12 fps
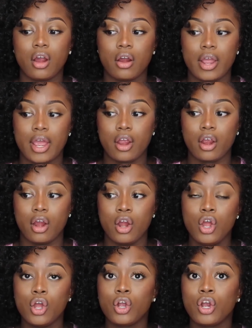our hair
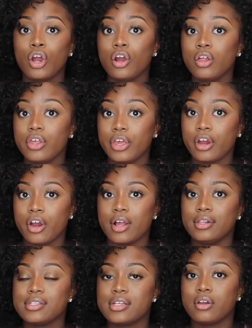curlier
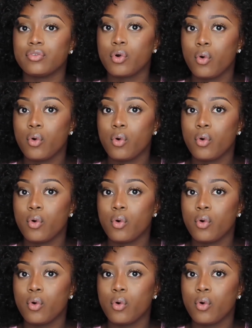instead of